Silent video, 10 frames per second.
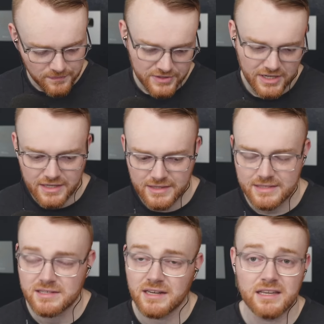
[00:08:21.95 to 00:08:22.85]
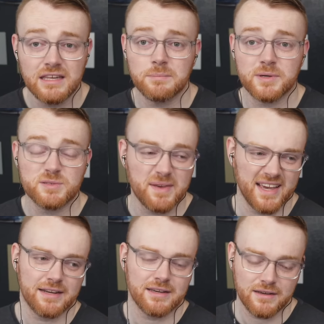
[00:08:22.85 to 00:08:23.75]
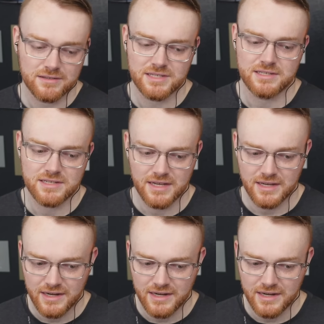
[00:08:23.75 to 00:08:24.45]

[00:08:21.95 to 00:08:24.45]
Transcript: Granted, that's going to keep expanding and existing